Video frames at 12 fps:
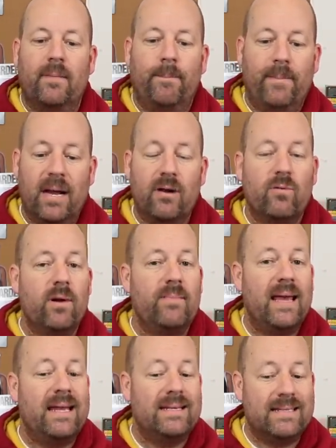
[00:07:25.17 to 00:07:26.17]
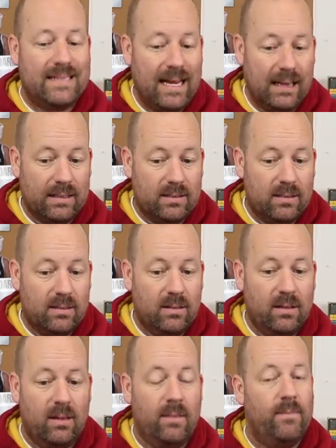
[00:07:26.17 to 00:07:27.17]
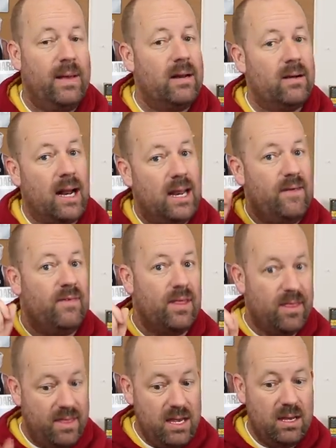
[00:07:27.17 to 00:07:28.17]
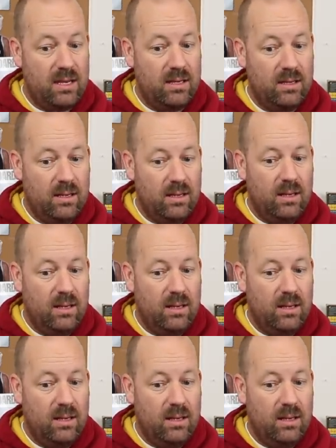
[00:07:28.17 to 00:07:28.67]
Better remain silent. Better not even think.